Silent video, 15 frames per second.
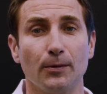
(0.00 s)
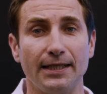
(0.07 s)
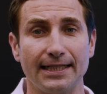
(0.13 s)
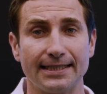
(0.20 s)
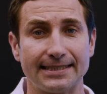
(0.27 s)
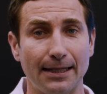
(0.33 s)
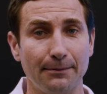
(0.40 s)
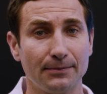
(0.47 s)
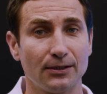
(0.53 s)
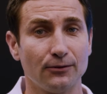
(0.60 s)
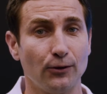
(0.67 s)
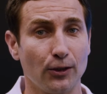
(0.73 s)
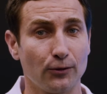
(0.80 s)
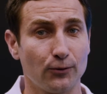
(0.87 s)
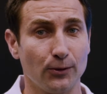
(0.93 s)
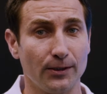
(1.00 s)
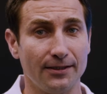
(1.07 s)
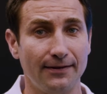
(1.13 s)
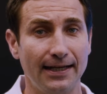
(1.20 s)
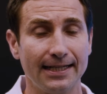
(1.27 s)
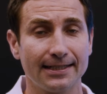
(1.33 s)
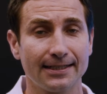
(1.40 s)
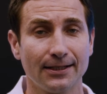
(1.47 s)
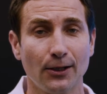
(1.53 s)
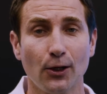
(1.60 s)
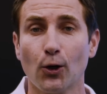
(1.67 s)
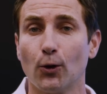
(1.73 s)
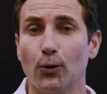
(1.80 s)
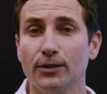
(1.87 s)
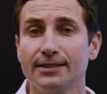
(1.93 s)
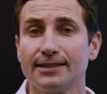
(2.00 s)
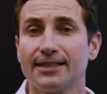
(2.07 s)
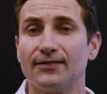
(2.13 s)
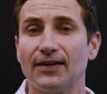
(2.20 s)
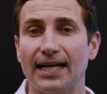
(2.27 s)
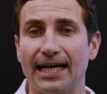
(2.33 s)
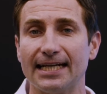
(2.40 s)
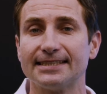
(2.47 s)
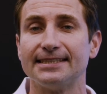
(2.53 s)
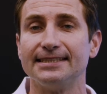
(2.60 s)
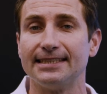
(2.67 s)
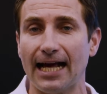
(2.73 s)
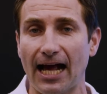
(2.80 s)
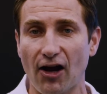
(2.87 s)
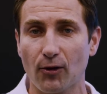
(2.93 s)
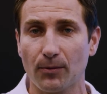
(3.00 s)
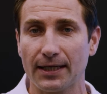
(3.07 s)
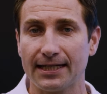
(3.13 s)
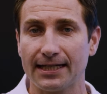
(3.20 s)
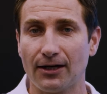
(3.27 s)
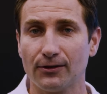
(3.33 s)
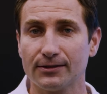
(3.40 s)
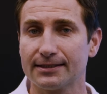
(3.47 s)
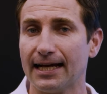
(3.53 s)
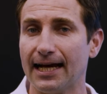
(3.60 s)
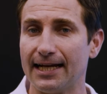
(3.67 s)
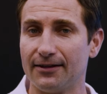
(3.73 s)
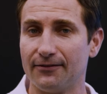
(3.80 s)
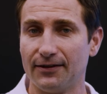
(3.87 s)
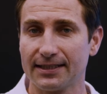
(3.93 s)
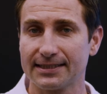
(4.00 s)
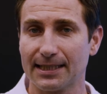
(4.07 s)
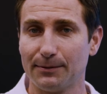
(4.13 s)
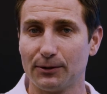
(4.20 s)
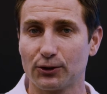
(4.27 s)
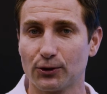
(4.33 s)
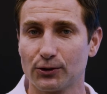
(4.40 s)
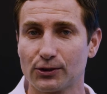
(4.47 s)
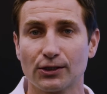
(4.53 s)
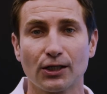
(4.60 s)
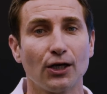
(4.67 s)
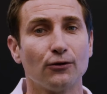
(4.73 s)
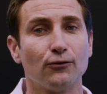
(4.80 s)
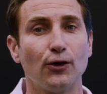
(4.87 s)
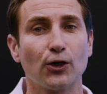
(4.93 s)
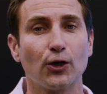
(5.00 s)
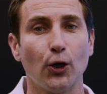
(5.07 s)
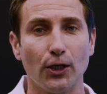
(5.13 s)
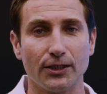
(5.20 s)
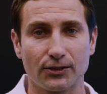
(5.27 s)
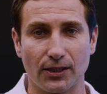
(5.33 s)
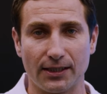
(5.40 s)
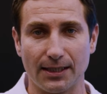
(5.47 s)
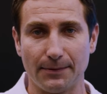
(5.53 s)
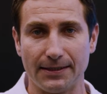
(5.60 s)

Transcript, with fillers: from being erased due to exposure to ambient light. And in addition to this, they also offer